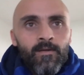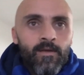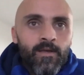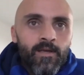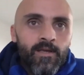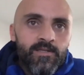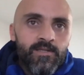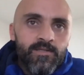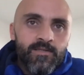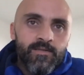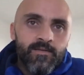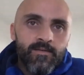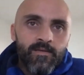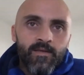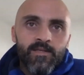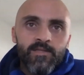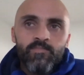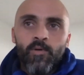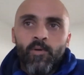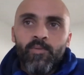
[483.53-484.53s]

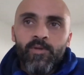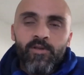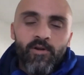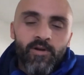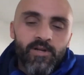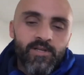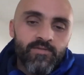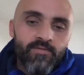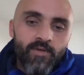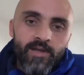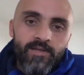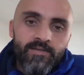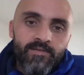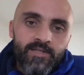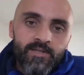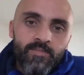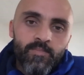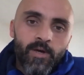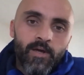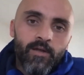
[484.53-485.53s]
He's probably got his
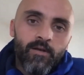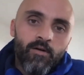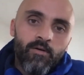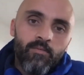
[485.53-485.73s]
reasons, but